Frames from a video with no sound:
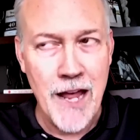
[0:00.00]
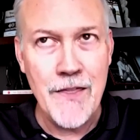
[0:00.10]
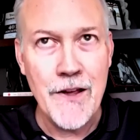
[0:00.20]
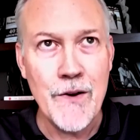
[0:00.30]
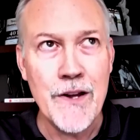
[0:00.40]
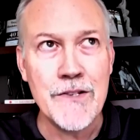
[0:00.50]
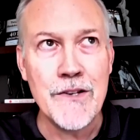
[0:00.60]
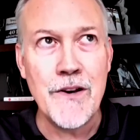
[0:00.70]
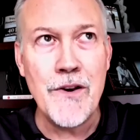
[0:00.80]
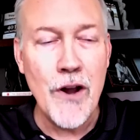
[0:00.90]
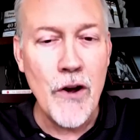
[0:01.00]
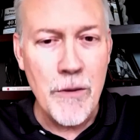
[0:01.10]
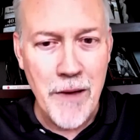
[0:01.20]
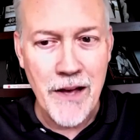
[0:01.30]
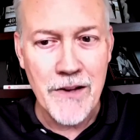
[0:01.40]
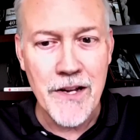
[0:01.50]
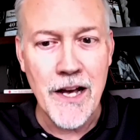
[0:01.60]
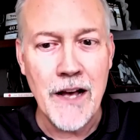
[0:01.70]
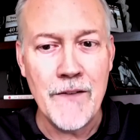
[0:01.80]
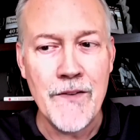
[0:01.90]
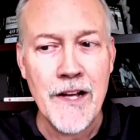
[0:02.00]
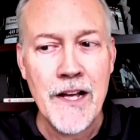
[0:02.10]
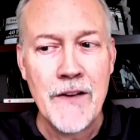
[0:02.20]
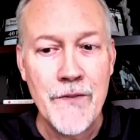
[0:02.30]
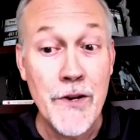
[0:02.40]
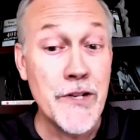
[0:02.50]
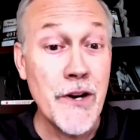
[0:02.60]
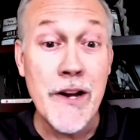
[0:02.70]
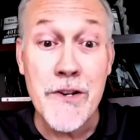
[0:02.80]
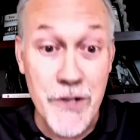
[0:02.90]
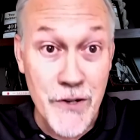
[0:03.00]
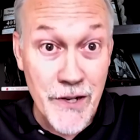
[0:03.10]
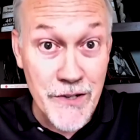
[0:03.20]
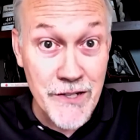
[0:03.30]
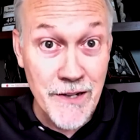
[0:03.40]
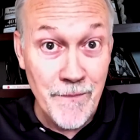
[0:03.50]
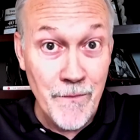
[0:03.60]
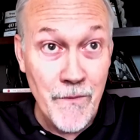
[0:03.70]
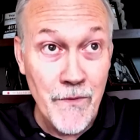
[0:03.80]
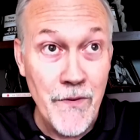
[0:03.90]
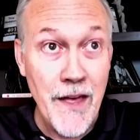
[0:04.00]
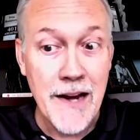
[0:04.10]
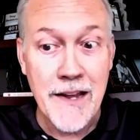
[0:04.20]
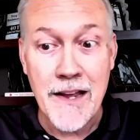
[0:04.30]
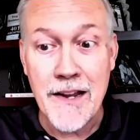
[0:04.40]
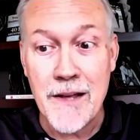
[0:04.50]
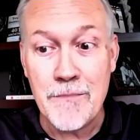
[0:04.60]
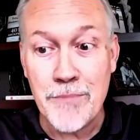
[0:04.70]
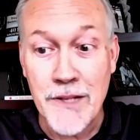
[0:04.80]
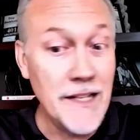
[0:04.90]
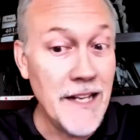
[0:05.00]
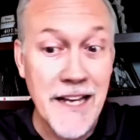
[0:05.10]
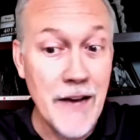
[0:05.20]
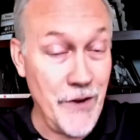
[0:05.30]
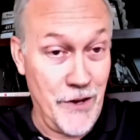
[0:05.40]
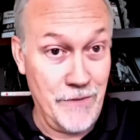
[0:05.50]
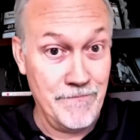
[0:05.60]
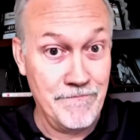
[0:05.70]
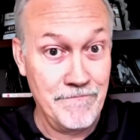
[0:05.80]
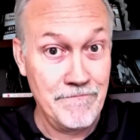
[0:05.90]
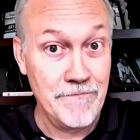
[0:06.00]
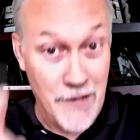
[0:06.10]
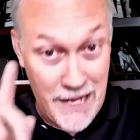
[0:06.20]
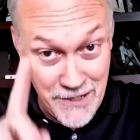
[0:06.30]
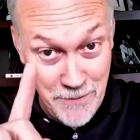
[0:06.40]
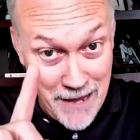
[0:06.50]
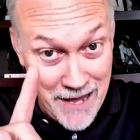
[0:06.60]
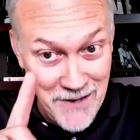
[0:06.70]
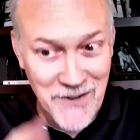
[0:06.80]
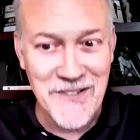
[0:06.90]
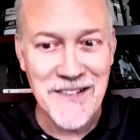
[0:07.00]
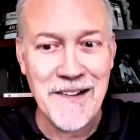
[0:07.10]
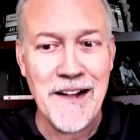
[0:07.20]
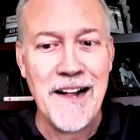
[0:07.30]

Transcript: And there is no amount of fiduciary insurance that can completely cover you. That's the bad news.